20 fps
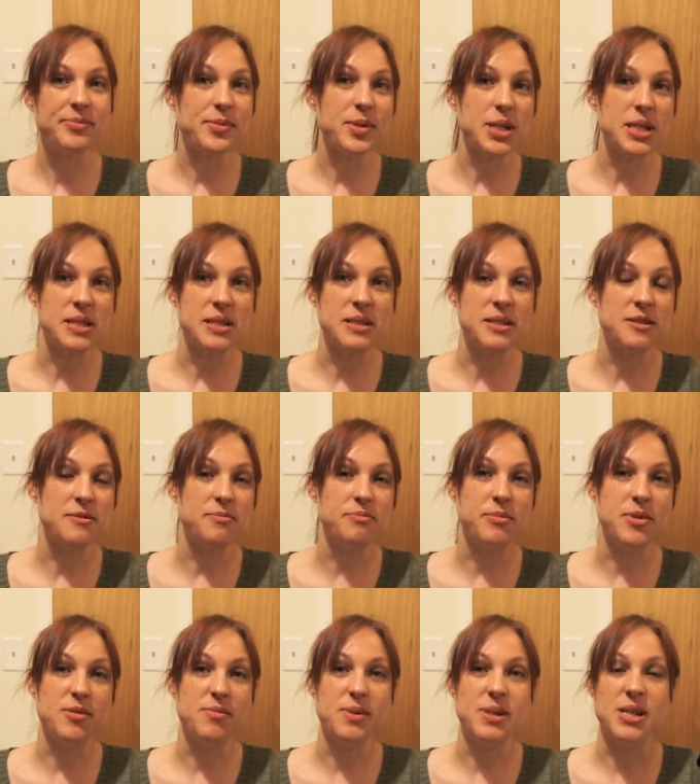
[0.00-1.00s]
because
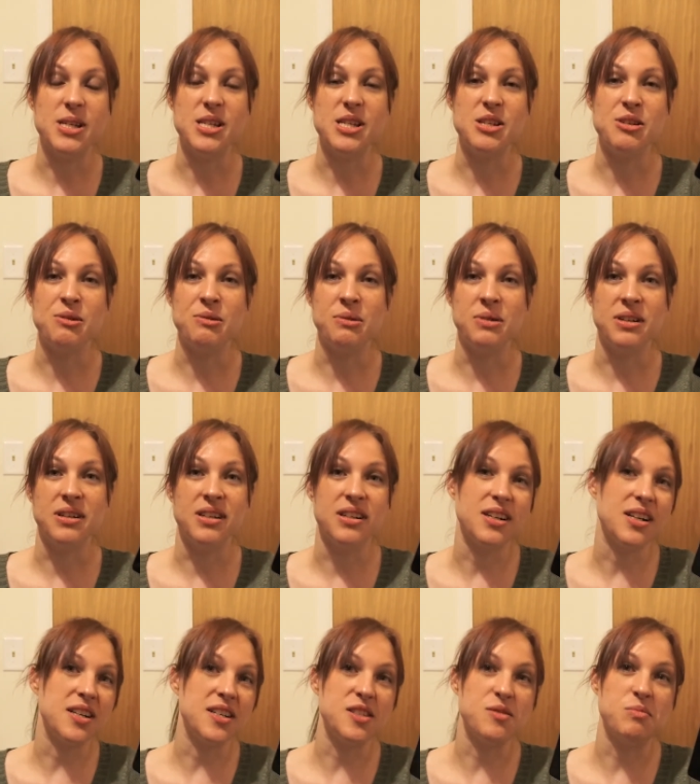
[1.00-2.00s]
maybe
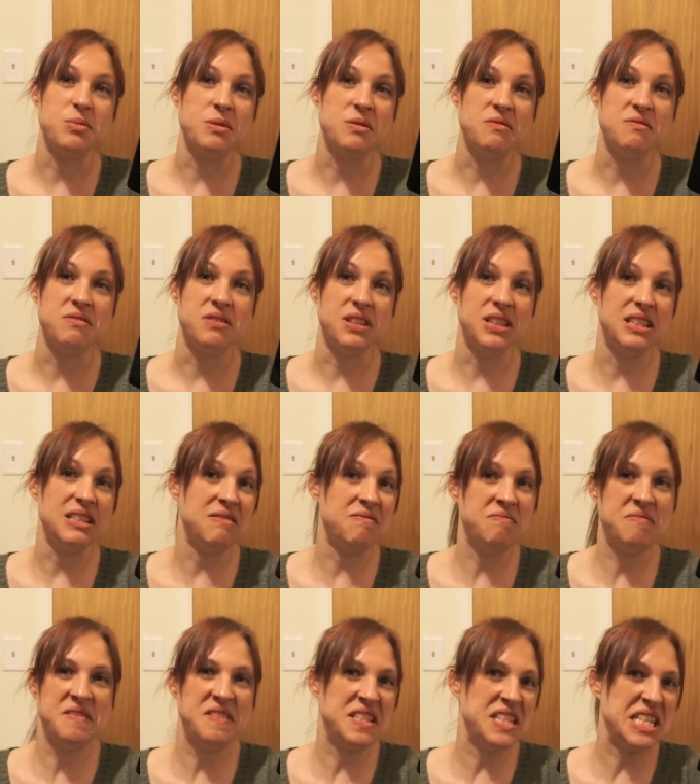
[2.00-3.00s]
your husband really
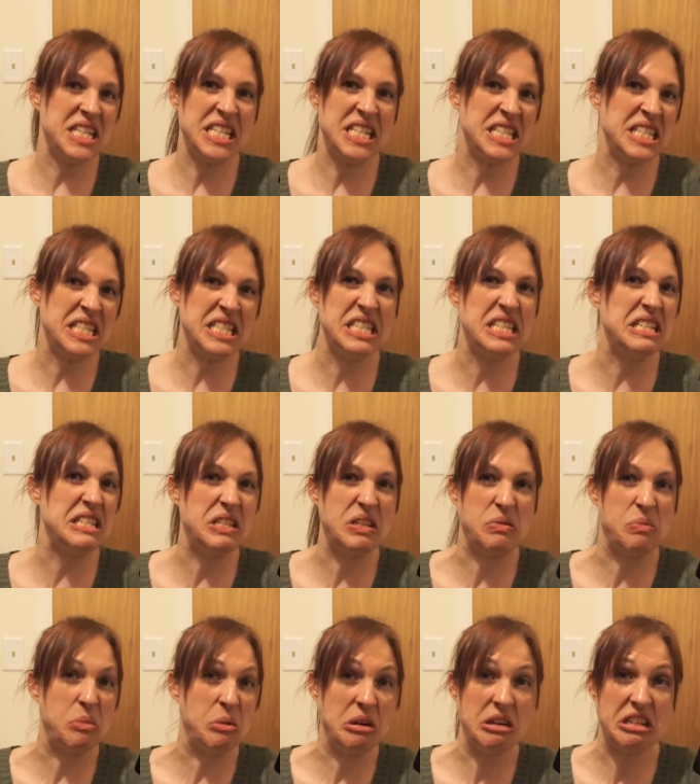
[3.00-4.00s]
isn't
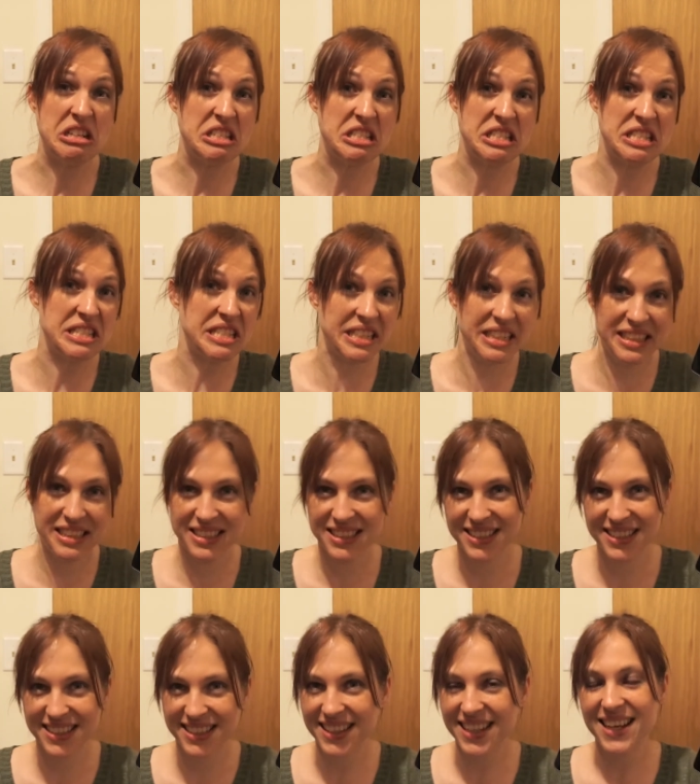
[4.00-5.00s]
into books
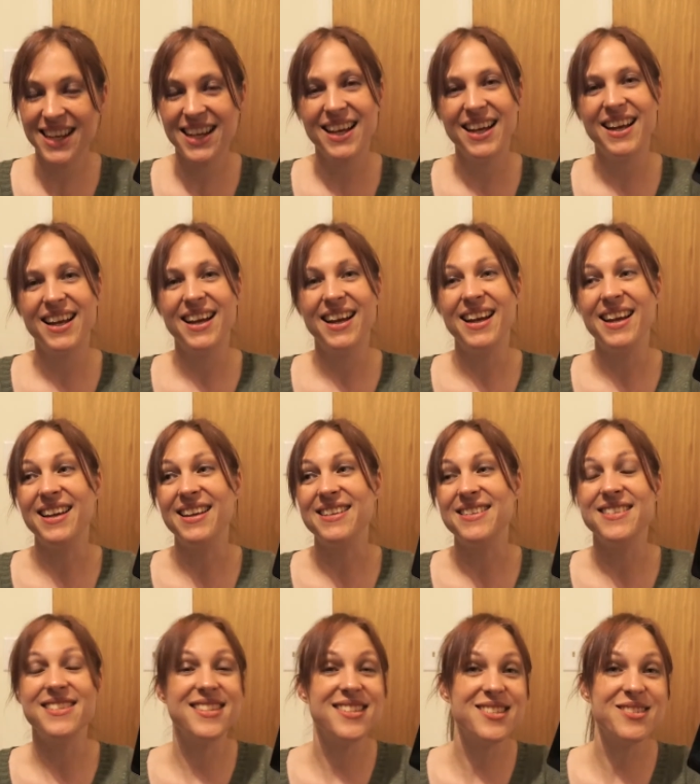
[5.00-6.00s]

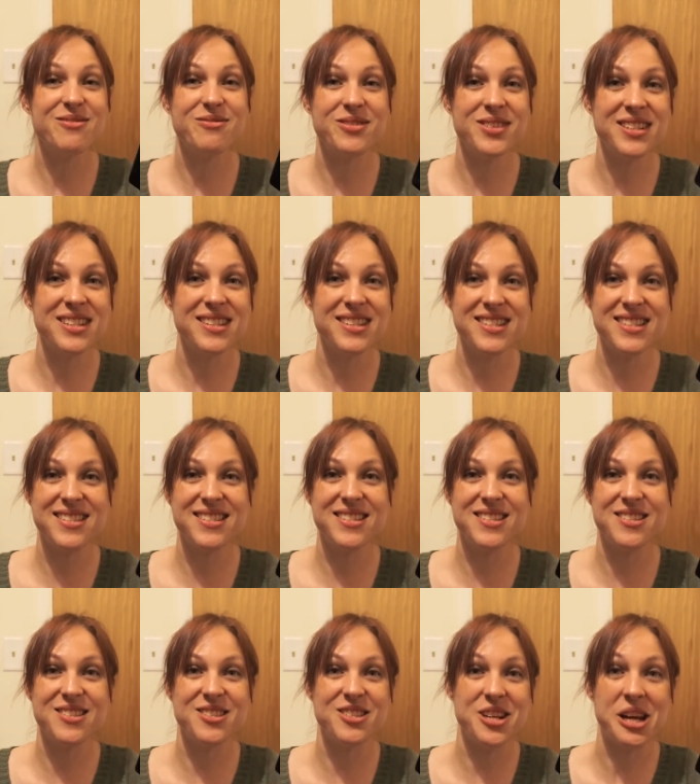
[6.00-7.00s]
and doesn't want to
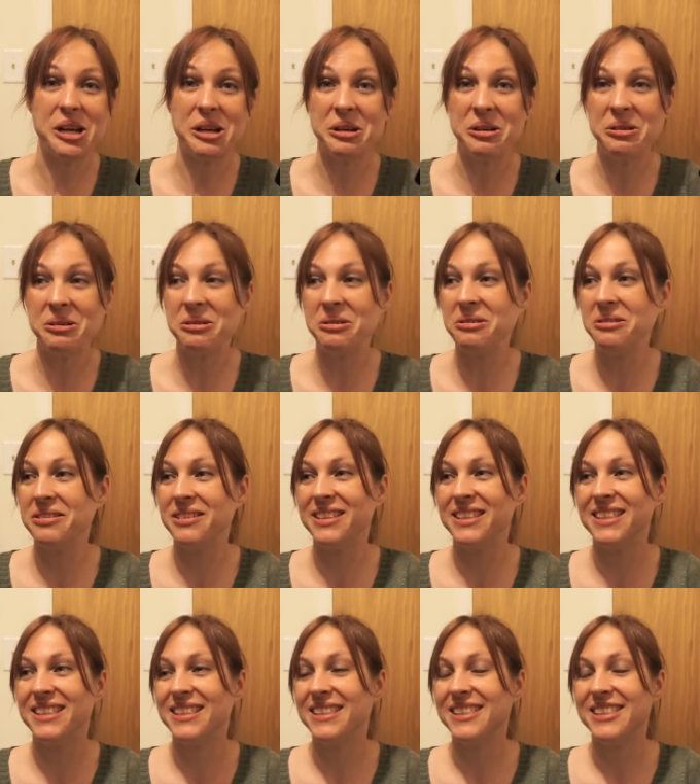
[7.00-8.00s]
listen
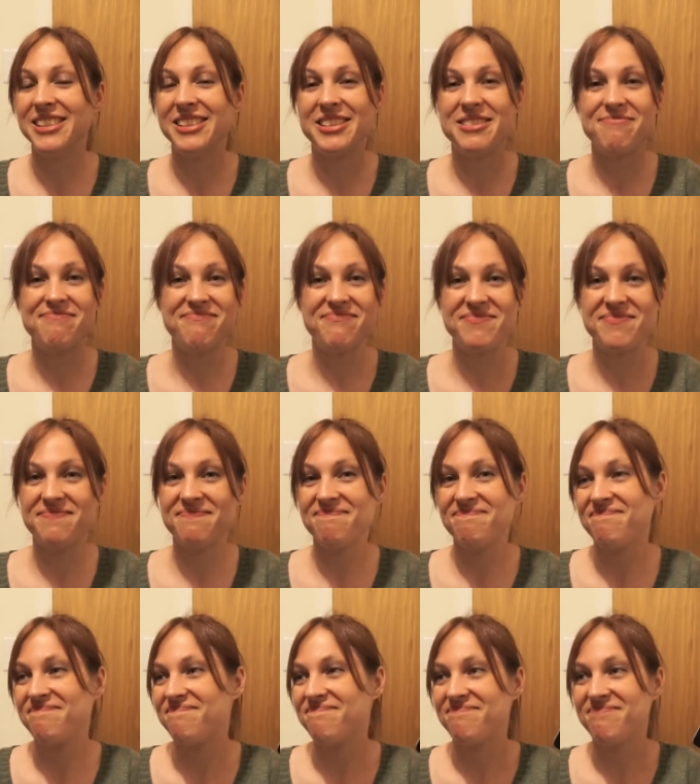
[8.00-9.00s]
to
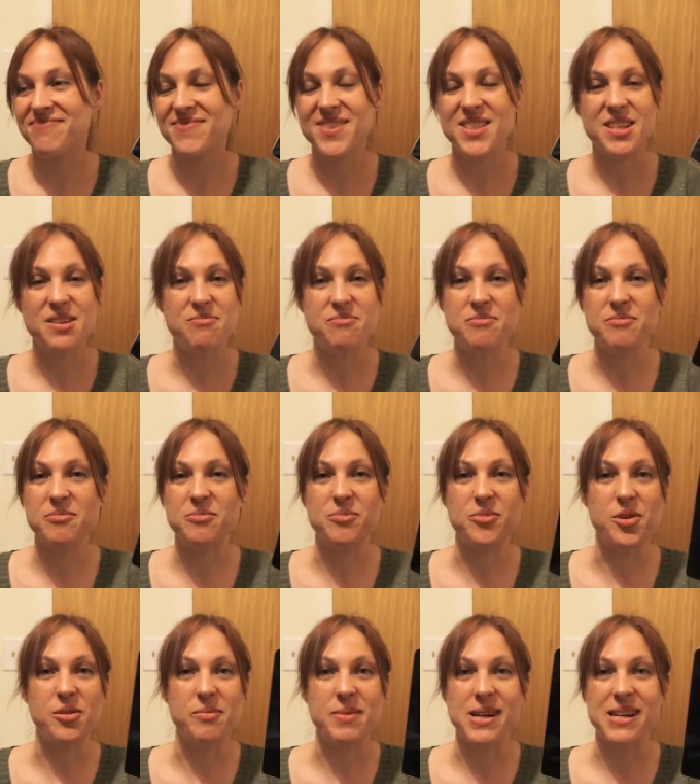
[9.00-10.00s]
some
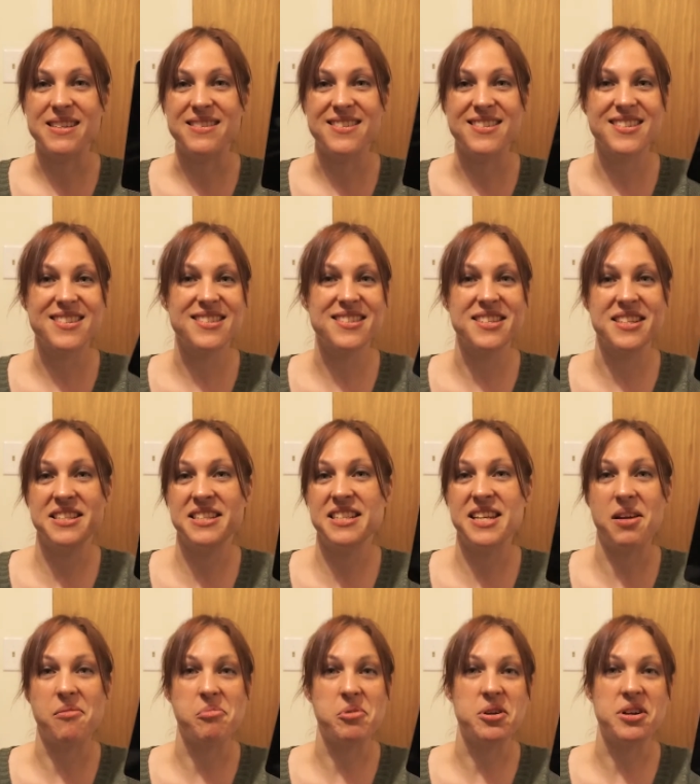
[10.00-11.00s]
romance,
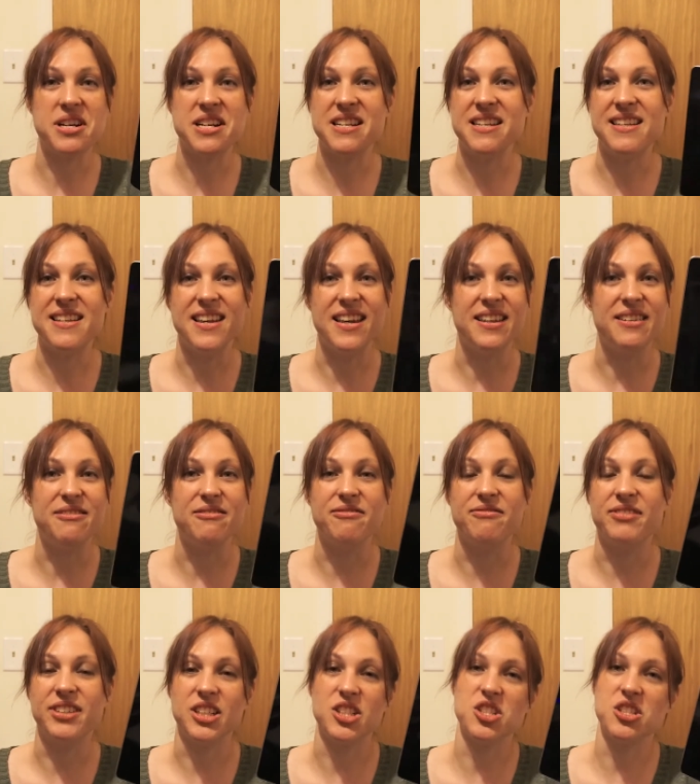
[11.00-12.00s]
contemporary,
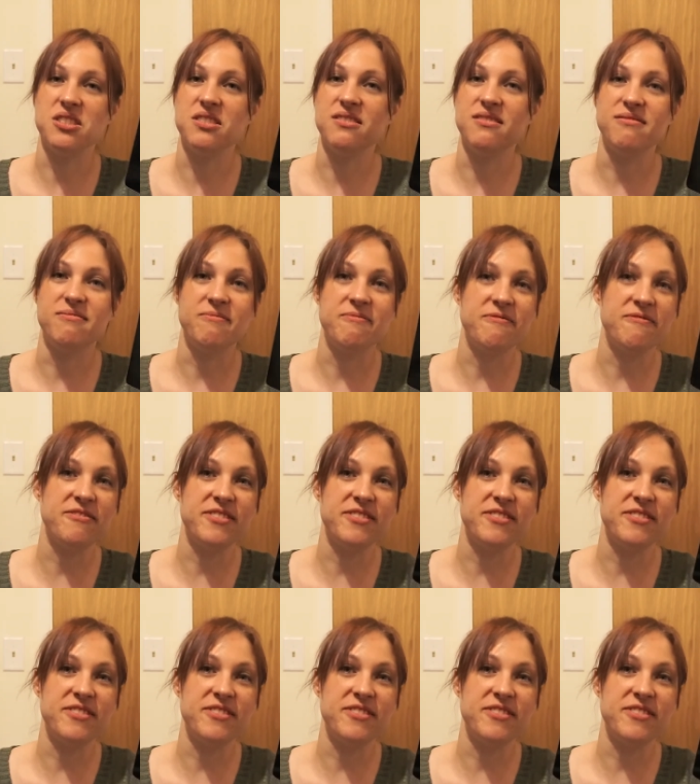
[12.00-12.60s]
nonfiction,